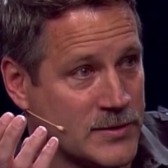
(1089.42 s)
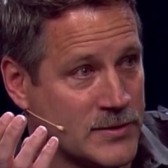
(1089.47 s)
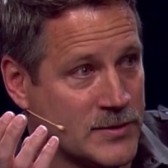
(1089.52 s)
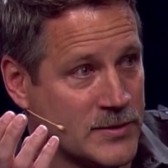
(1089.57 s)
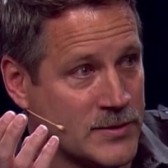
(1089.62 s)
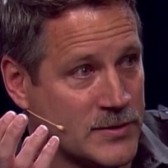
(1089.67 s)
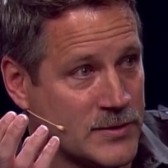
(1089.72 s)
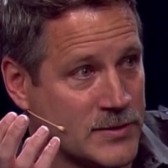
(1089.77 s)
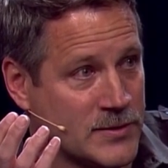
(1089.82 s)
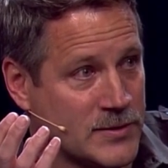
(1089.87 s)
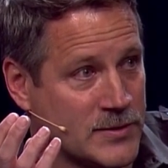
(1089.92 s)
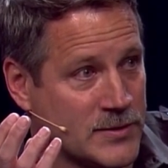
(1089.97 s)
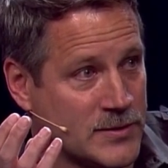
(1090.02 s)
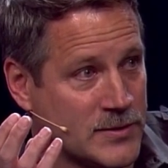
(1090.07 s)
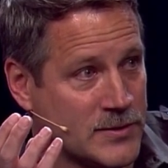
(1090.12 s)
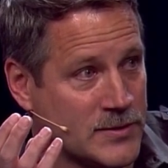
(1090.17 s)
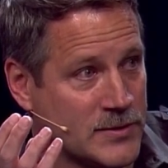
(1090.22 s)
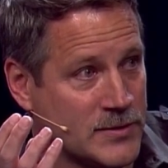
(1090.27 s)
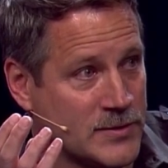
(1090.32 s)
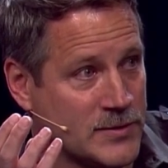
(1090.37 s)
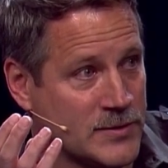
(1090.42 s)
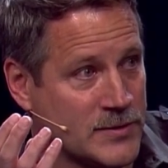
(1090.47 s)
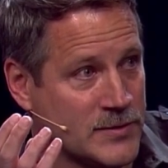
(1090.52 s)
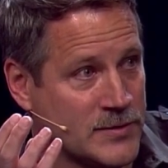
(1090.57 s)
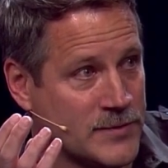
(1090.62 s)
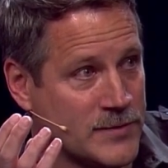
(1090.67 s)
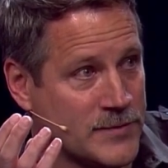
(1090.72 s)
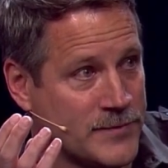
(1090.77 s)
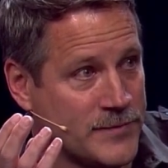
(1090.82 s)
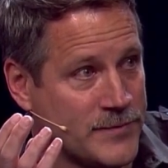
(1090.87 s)

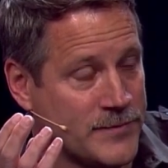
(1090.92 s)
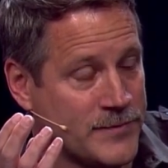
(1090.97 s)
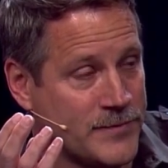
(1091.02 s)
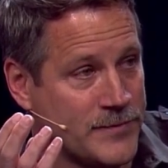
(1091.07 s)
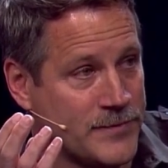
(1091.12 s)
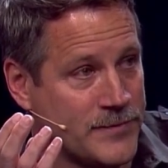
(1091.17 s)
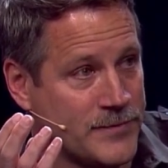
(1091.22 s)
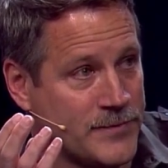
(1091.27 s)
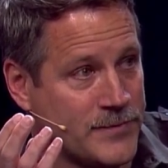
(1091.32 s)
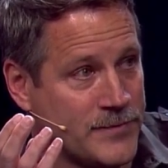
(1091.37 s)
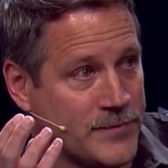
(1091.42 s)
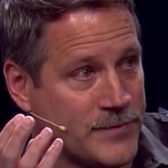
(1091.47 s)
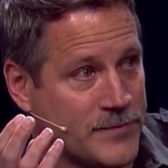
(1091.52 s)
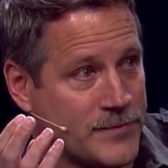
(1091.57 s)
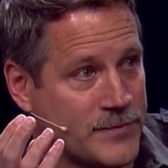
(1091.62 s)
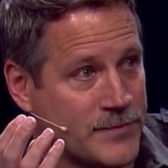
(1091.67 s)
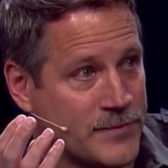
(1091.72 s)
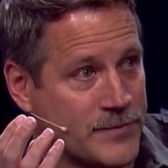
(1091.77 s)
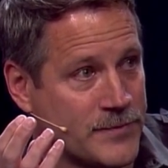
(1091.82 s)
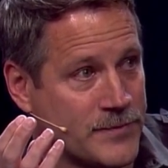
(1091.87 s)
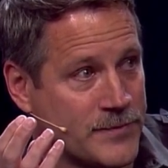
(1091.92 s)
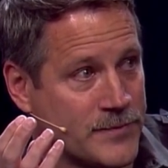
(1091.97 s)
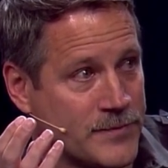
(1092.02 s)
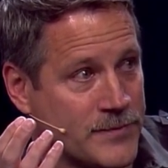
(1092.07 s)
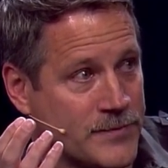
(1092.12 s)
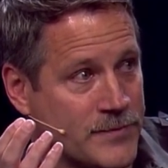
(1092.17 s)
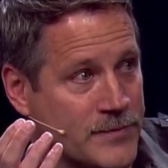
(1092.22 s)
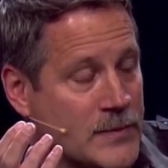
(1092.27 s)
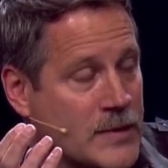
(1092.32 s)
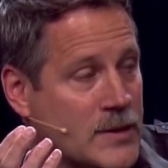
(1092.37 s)

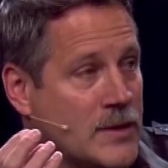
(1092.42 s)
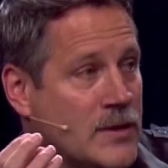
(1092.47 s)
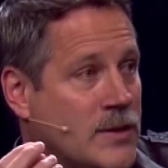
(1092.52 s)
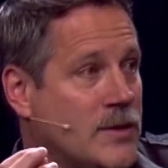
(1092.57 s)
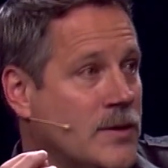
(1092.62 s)
[no speech]